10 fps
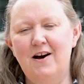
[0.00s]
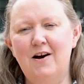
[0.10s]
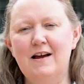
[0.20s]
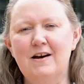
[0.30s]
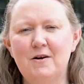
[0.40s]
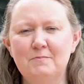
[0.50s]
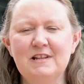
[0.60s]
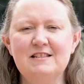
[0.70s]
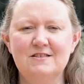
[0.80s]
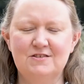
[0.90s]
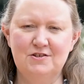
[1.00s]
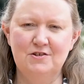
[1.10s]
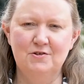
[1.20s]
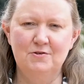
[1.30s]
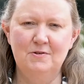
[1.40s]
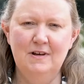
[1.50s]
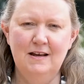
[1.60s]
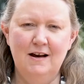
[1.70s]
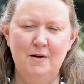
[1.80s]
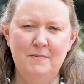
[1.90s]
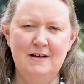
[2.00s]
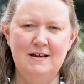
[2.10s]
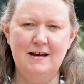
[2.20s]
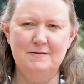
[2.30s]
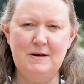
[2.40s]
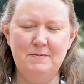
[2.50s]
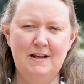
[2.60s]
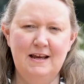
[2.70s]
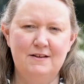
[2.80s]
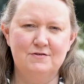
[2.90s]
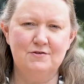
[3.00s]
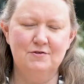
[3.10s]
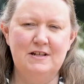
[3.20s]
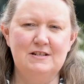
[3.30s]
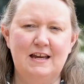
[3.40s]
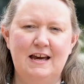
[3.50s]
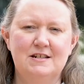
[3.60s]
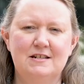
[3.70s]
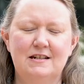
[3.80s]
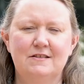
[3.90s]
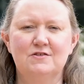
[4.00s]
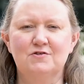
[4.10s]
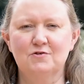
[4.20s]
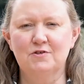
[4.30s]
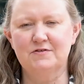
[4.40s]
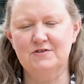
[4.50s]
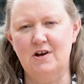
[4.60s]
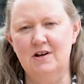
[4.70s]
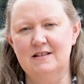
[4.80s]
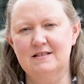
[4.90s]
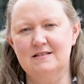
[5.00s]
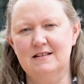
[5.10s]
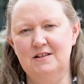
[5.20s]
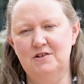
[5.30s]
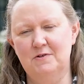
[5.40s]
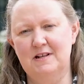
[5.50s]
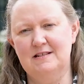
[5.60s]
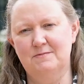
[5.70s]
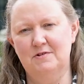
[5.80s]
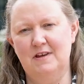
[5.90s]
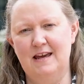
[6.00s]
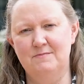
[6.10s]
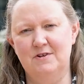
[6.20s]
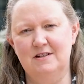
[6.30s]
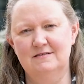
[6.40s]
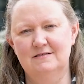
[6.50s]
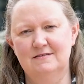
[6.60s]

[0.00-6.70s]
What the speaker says: Hi, I'm Leesa Sidhu. I'm a Deputy Head of School Education in the School of Science at UNSW Canberra.